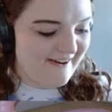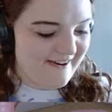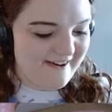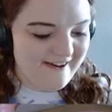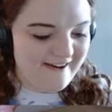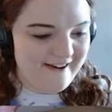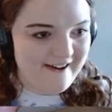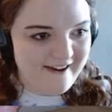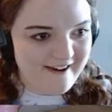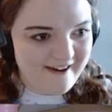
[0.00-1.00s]

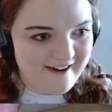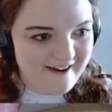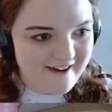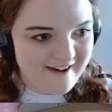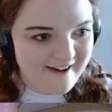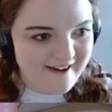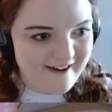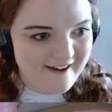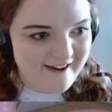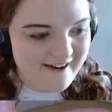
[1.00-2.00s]
(silence)